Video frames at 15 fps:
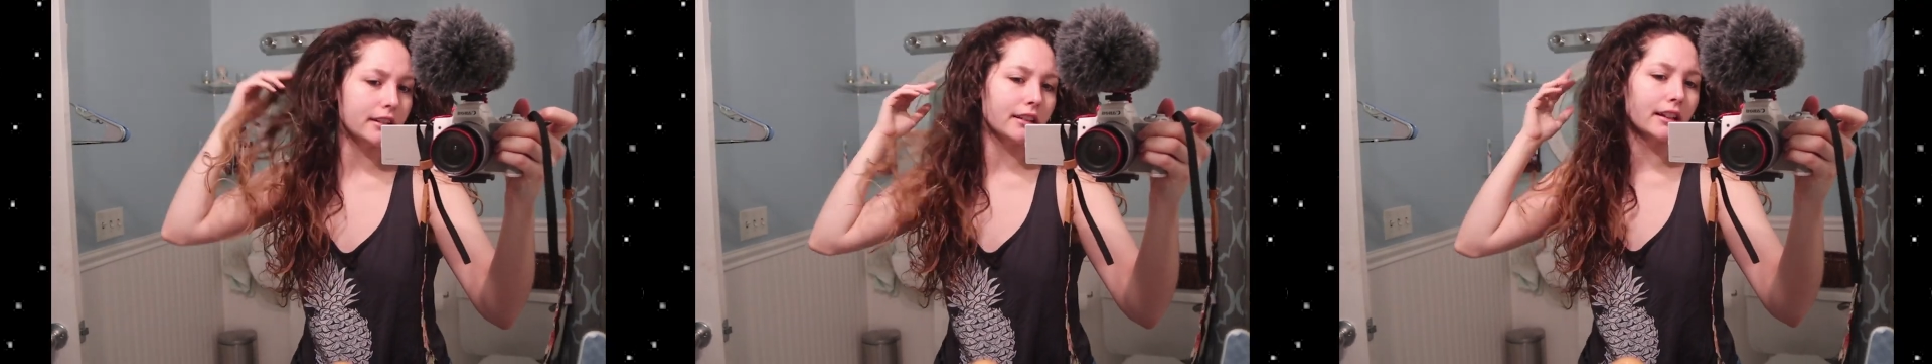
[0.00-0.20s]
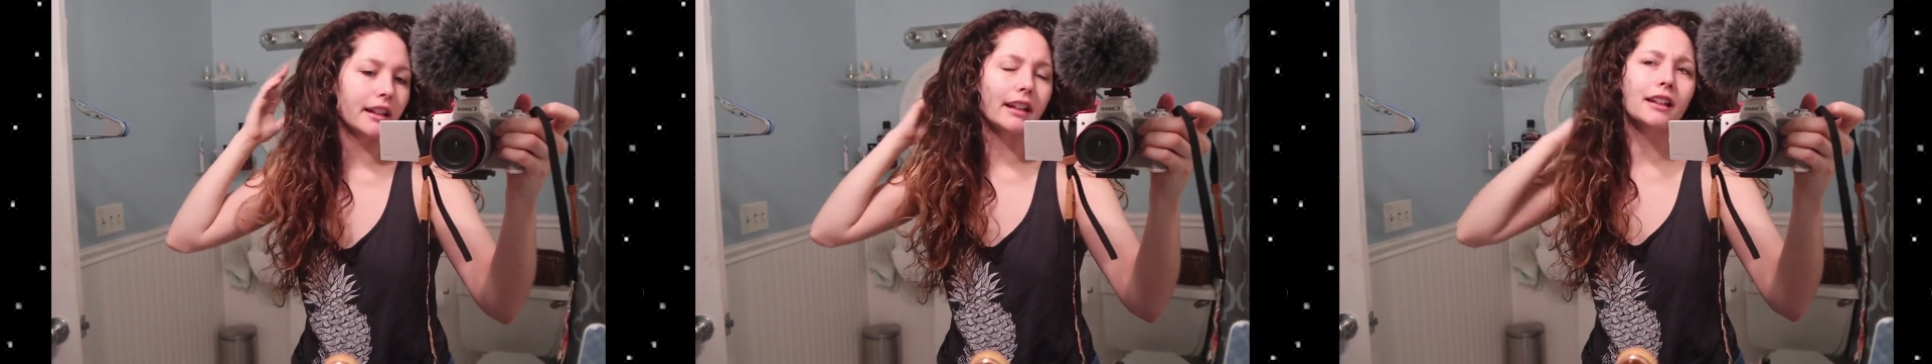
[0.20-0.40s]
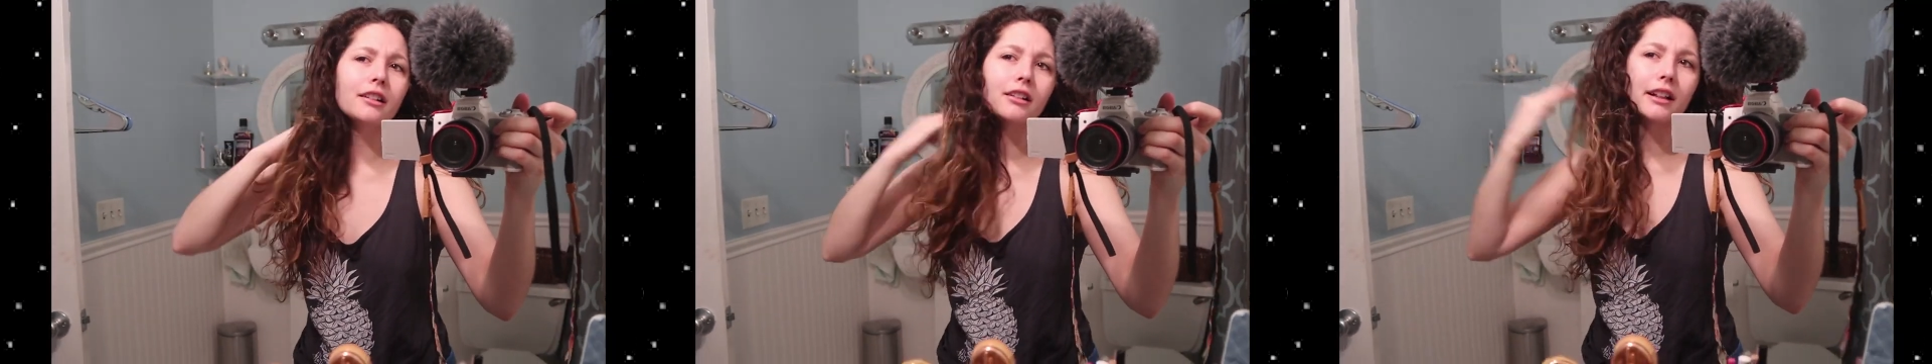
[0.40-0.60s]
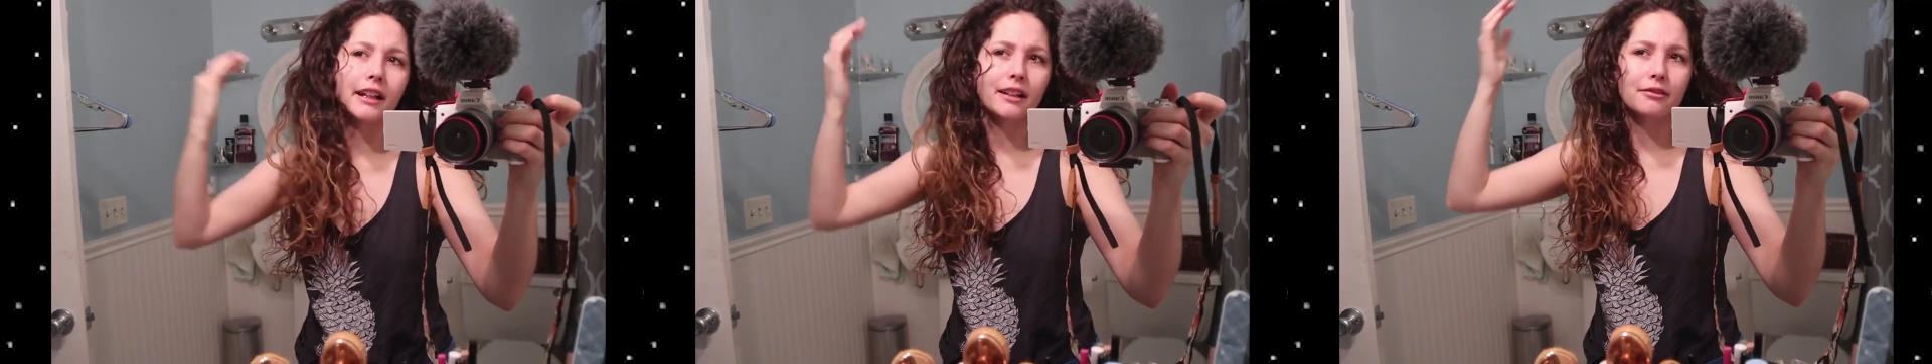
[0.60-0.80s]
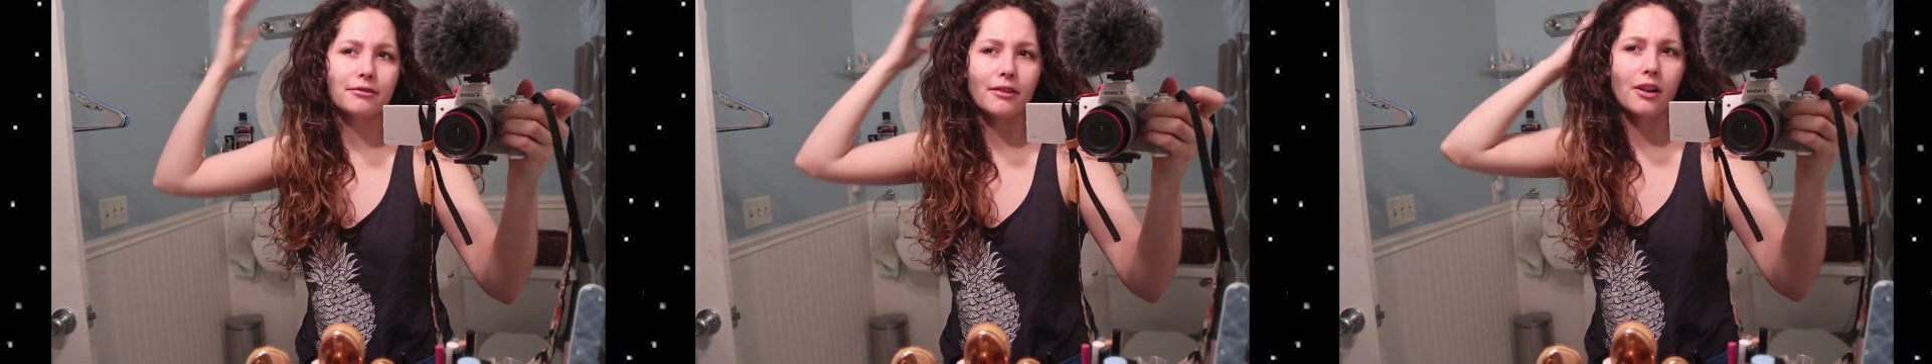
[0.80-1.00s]
Like it'll
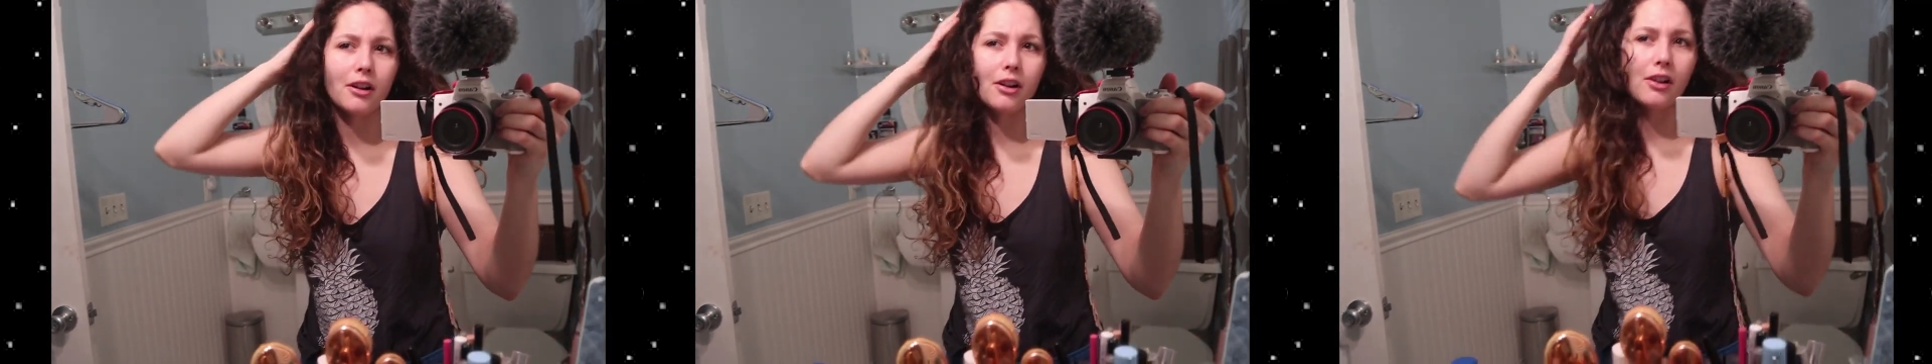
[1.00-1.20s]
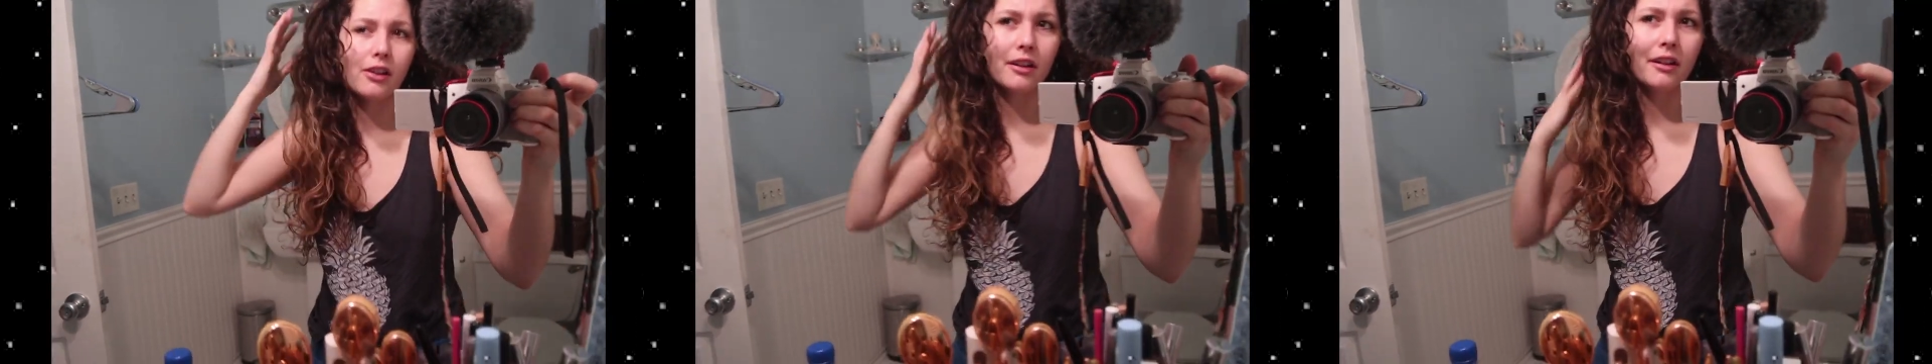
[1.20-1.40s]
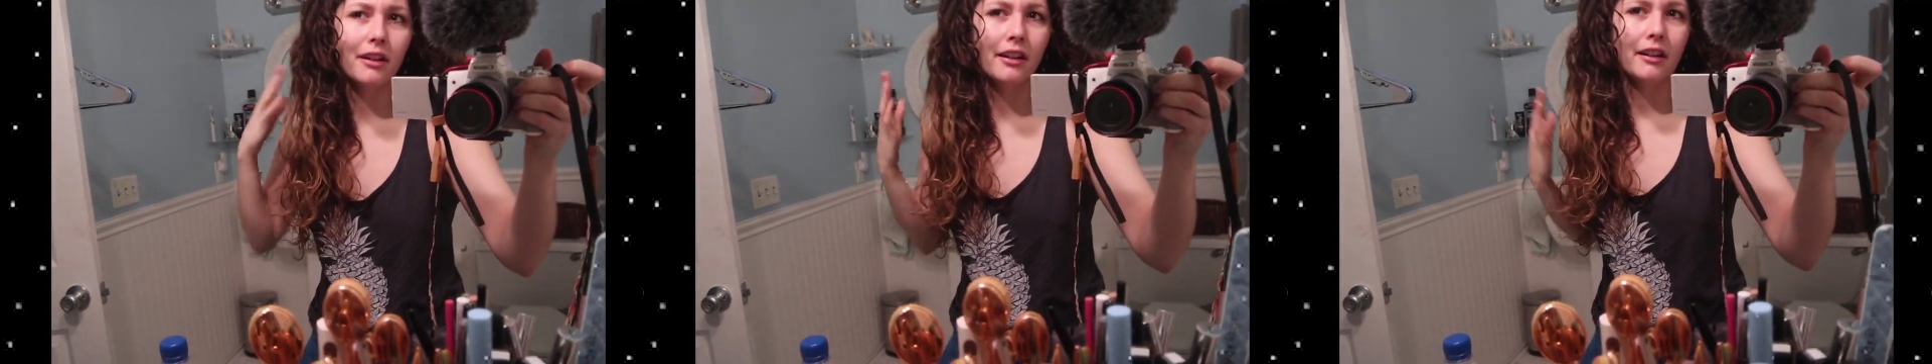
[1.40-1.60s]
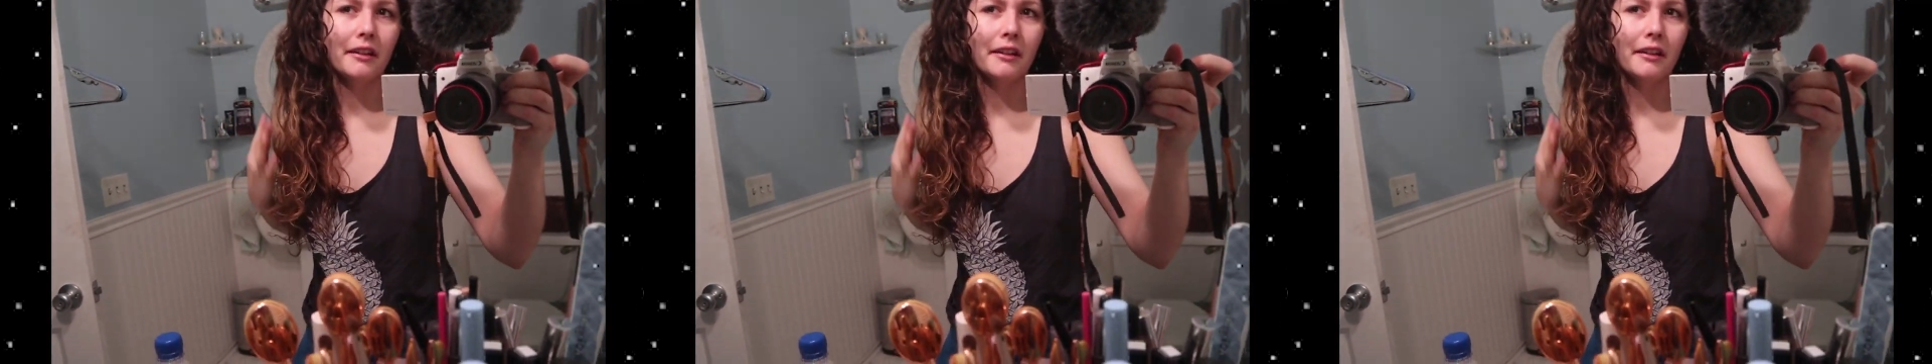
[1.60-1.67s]
kind of fall